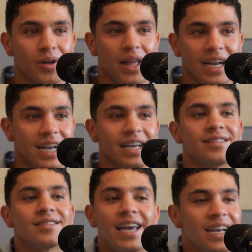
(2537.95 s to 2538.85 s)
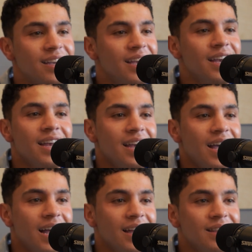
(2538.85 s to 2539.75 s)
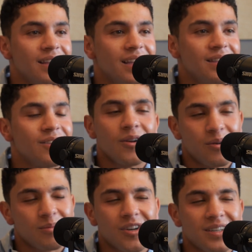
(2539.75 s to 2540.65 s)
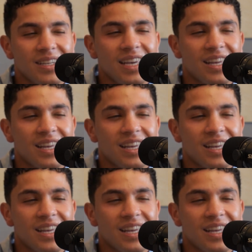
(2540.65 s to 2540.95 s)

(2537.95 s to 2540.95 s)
but like I guess like, do you know what I'm trying to say?